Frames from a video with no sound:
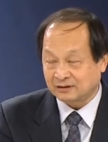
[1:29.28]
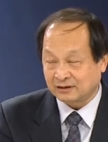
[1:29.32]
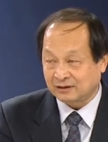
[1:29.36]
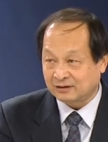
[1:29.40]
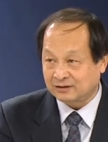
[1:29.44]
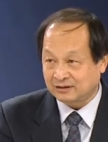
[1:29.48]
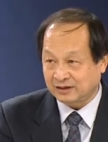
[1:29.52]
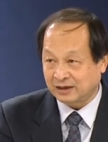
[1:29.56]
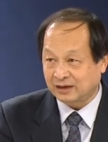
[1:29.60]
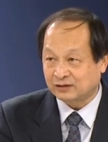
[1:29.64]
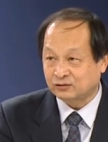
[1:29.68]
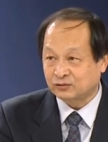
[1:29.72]
uh,
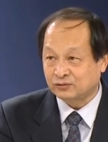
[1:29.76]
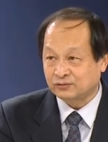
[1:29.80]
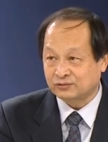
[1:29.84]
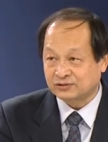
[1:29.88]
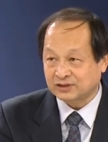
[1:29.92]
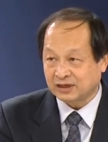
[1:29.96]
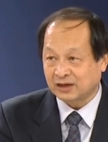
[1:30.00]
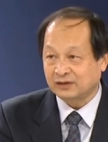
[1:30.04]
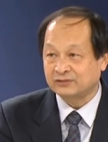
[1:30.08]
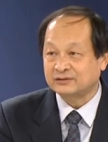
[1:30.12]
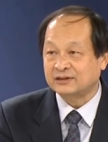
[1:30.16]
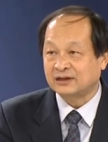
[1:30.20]
year two
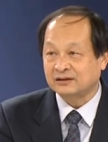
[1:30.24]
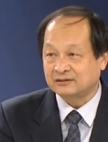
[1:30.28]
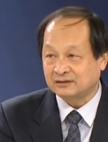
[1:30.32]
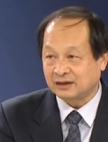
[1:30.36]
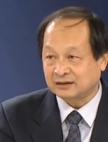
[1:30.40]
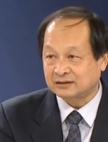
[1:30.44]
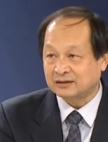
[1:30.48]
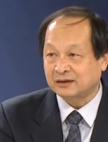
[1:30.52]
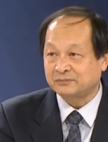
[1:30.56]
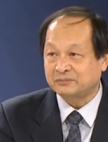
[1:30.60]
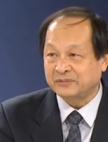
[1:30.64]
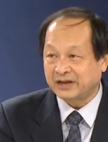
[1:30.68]
thousand,
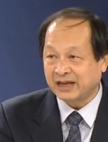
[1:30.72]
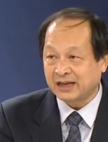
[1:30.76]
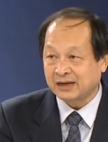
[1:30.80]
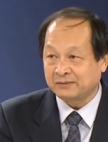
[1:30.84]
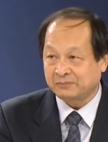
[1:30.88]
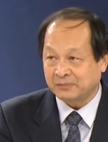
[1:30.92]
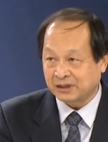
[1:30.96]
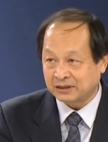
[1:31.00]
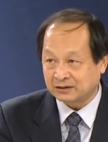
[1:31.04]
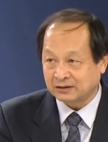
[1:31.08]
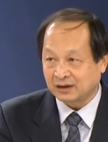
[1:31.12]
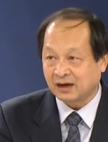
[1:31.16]
as a
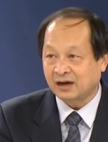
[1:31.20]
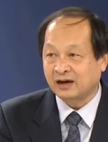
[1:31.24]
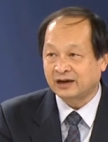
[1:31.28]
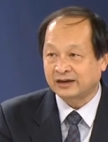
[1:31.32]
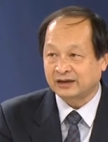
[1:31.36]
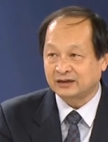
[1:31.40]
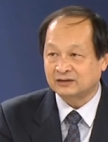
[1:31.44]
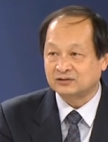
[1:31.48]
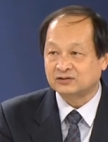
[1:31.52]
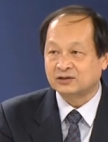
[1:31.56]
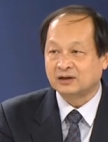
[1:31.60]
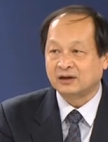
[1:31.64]
minimum
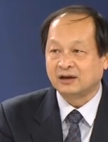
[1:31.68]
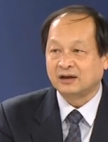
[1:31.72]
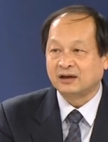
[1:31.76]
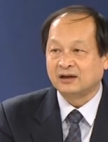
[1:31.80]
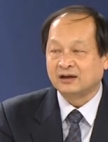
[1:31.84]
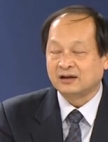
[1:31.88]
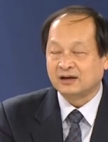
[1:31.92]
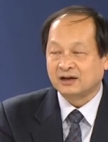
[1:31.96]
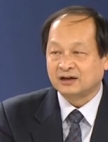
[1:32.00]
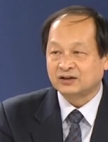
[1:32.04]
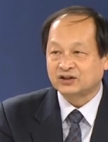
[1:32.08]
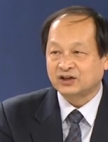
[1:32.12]
target,
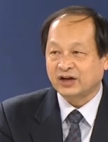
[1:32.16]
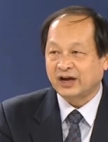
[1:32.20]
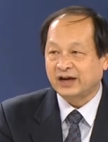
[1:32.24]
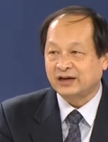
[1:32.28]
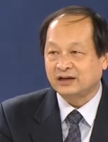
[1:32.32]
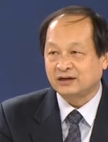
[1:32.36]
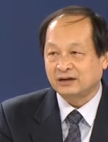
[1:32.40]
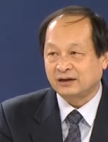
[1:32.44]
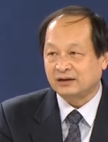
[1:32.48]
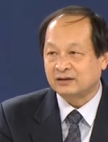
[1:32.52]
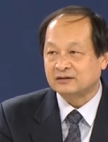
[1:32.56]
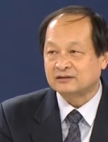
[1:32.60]

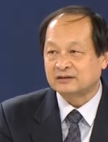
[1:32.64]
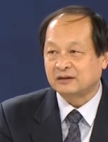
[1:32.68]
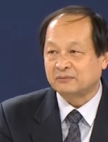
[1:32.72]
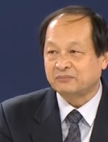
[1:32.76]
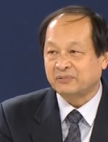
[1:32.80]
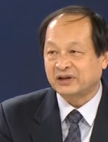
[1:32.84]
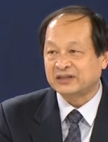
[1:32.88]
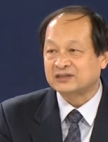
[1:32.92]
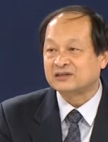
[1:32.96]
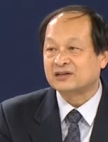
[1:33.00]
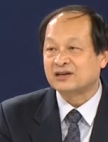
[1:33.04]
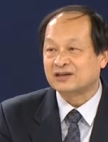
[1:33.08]
China is the
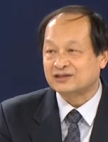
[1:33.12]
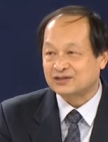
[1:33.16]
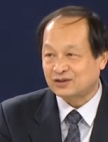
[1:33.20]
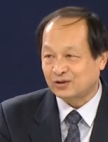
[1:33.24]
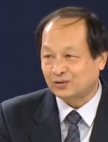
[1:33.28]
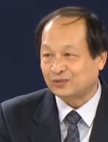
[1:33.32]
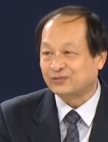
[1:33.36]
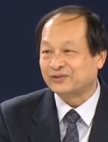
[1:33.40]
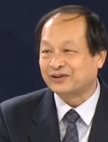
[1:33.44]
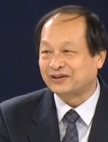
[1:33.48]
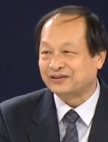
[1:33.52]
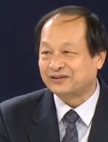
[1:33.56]
best
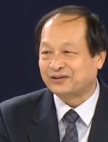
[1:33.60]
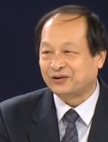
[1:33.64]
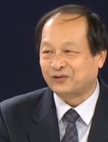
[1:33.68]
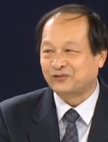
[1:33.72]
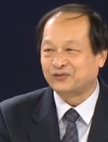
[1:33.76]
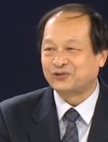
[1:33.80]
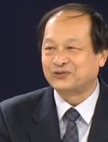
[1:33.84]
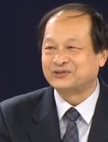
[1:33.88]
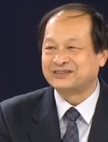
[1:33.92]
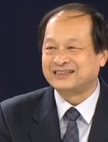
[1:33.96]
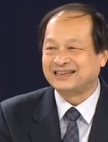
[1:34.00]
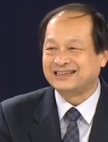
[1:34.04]
student
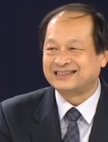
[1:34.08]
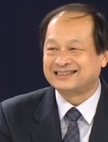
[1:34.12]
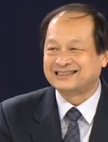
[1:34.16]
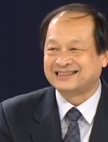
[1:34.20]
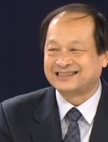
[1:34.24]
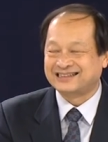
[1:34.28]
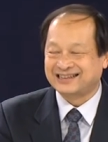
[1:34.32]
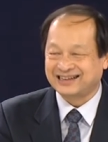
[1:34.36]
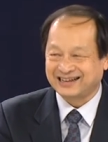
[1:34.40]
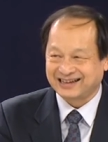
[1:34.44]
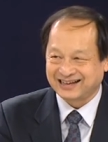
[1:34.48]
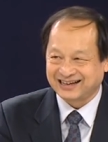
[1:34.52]
for
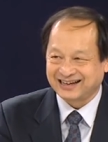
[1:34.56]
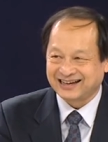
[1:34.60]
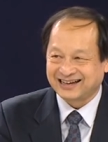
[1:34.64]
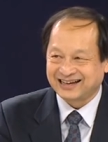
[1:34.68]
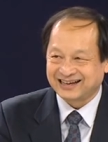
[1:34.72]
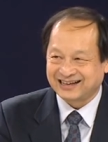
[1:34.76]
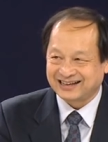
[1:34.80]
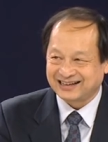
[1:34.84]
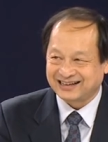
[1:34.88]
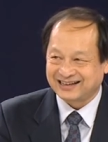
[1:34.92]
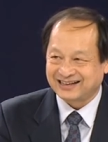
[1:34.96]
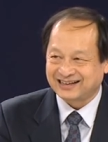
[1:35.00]
this
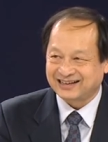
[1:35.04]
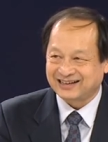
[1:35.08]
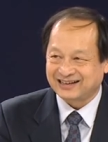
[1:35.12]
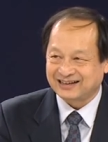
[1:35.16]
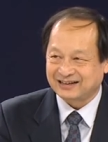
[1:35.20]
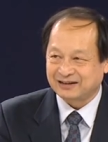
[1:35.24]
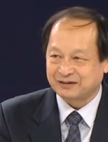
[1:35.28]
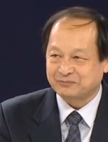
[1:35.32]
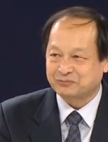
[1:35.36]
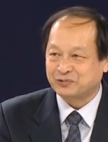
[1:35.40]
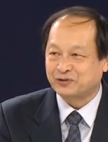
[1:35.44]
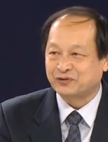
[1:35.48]

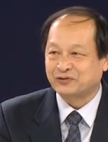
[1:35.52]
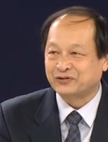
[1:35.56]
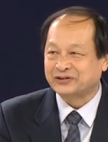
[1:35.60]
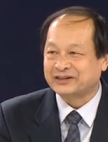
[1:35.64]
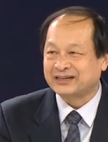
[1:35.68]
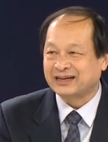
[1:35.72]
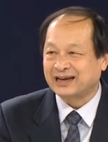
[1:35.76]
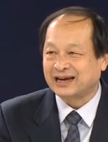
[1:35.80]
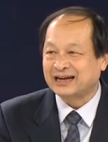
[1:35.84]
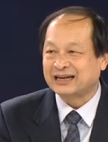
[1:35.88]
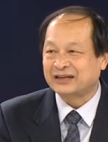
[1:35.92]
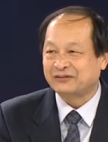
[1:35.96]
uh, poverty
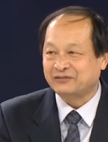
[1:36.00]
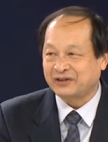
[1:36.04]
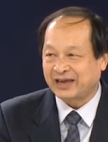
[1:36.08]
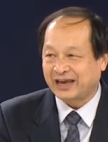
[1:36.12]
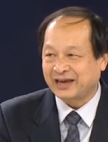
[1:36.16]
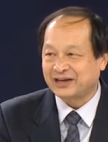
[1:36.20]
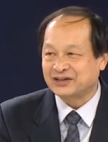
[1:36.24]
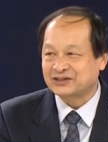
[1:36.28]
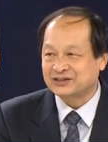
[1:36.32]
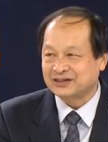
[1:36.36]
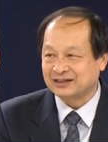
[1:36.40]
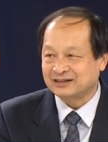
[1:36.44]

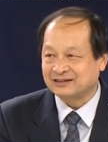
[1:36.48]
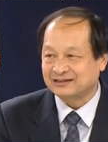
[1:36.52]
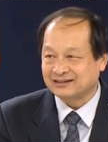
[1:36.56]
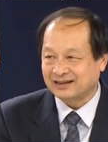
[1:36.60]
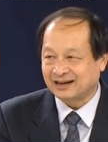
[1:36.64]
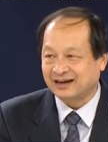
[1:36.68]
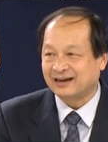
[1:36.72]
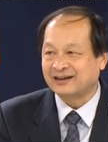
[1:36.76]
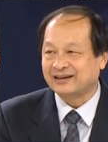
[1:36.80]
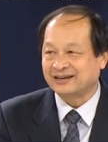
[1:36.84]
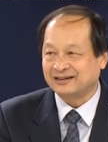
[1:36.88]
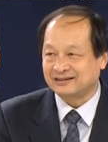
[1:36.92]
alleviation
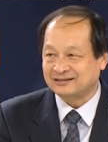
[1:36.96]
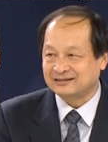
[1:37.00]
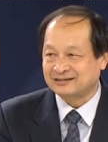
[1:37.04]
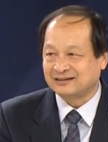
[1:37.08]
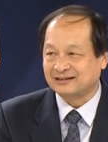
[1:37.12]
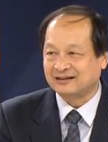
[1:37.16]
target.